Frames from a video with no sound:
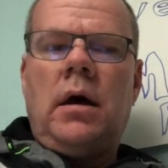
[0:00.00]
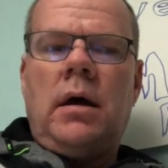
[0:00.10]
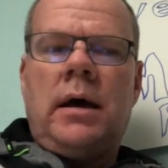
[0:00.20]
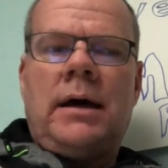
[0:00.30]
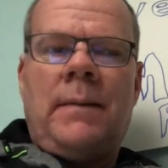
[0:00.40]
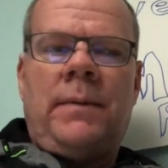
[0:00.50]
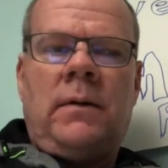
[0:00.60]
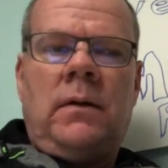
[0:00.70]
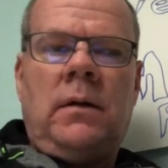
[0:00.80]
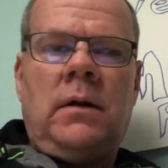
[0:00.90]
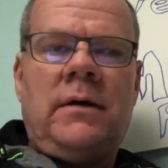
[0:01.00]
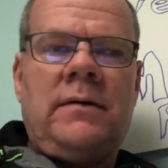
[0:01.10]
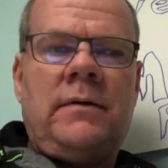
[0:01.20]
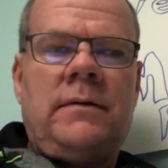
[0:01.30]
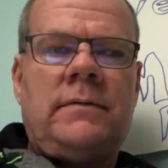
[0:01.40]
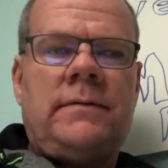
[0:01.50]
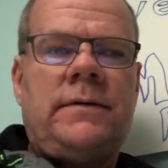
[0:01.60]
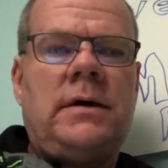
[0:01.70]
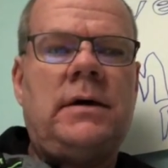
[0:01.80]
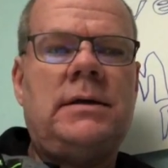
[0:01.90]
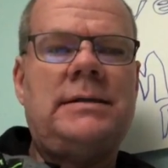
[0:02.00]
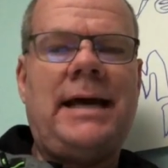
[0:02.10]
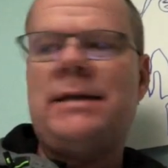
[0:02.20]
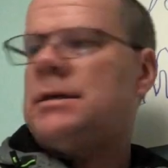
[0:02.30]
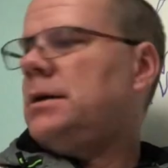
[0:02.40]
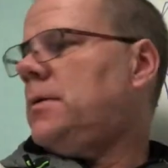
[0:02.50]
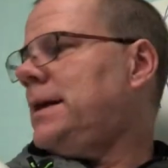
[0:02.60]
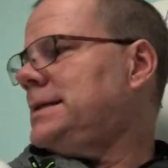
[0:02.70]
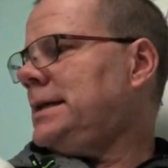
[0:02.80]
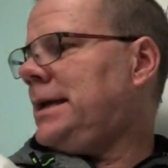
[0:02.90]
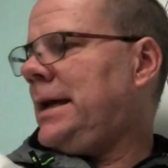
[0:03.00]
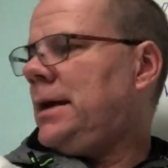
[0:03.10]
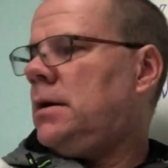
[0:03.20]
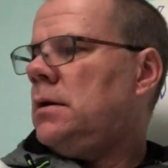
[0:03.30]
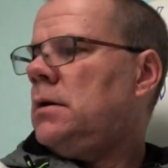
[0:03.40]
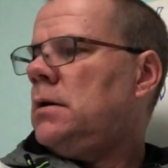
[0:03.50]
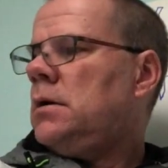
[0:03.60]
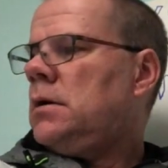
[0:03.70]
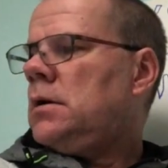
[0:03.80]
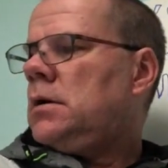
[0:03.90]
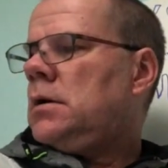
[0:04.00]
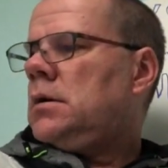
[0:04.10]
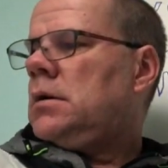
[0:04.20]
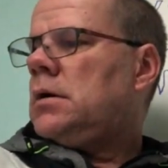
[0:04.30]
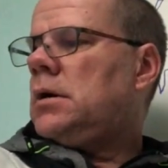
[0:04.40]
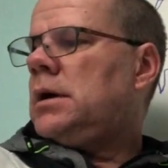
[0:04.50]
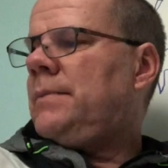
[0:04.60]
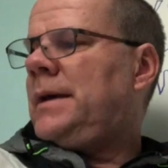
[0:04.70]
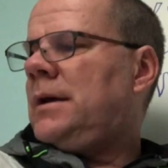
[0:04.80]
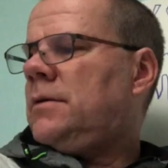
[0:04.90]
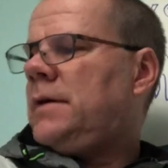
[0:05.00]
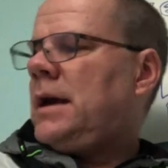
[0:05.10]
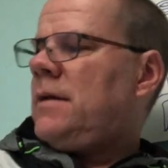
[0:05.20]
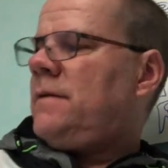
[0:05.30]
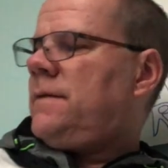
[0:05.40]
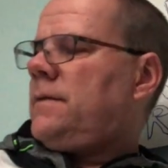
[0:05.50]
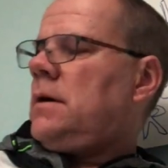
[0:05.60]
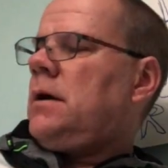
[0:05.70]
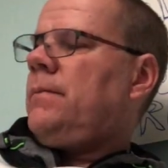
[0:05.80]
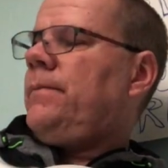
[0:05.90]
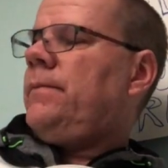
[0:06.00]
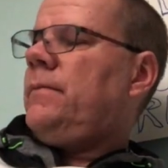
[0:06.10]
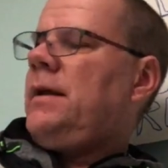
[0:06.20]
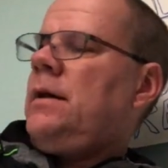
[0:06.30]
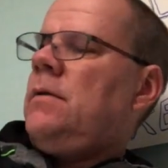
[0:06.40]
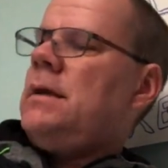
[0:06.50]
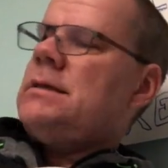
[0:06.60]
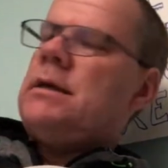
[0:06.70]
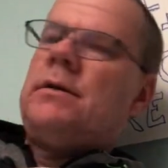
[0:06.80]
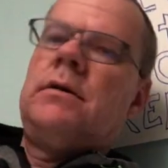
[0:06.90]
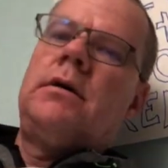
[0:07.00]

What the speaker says: A couple of days ago, I did a on being creative video lesson